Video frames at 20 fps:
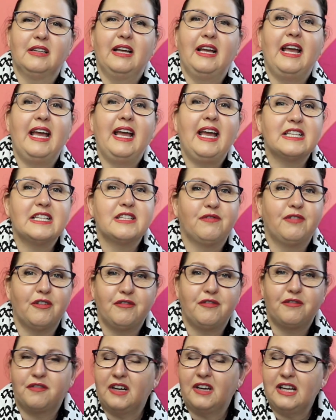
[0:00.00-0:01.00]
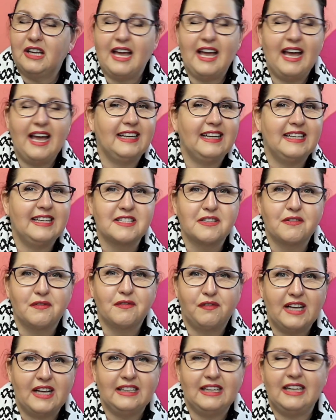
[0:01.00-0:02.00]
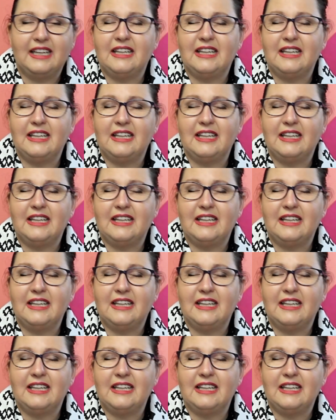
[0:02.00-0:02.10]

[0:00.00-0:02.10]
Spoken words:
It's for free and it's fun.